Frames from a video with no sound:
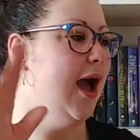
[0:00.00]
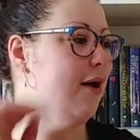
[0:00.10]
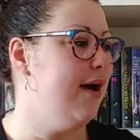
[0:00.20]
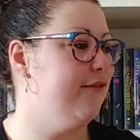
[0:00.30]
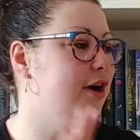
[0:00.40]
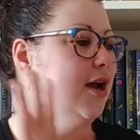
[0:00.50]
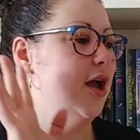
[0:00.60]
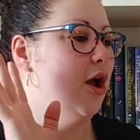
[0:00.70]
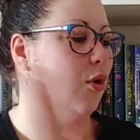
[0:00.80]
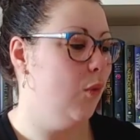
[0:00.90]
However,
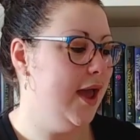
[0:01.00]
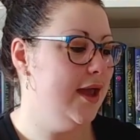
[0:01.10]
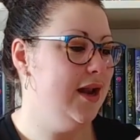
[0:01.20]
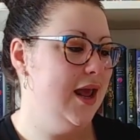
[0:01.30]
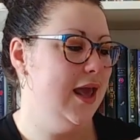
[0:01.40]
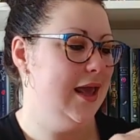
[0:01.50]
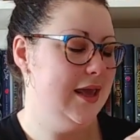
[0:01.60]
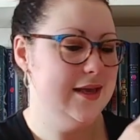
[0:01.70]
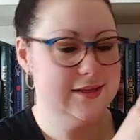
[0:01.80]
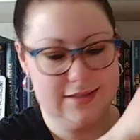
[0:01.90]
Gwen
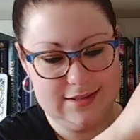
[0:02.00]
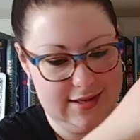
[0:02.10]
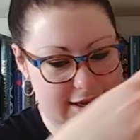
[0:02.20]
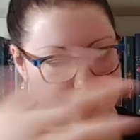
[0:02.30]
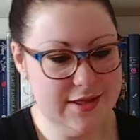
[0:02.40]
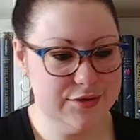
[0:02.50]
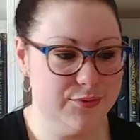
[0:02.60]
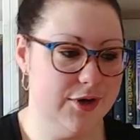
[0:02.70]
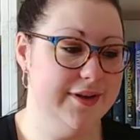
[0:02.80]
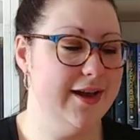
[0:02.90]
is in
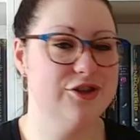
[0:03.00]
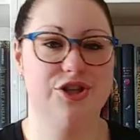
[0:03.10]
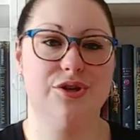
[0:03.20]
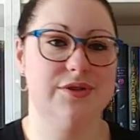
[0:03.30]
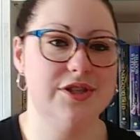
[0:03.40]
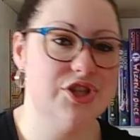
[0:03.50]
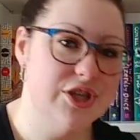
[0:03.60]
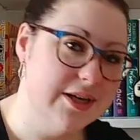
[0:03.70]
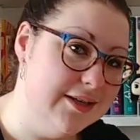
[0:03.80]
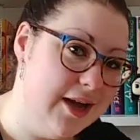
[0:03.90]
this world now. She knows that
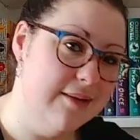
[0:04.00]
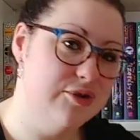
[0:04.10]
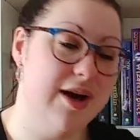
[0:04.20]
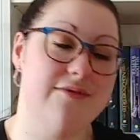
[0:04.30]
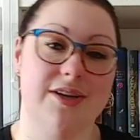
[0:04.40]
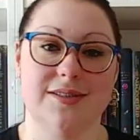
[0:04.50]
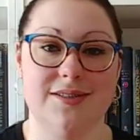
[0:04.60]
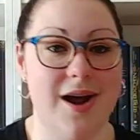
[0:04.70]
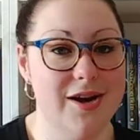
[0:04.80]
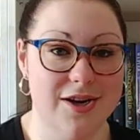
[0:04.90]
she can time travel and it's not.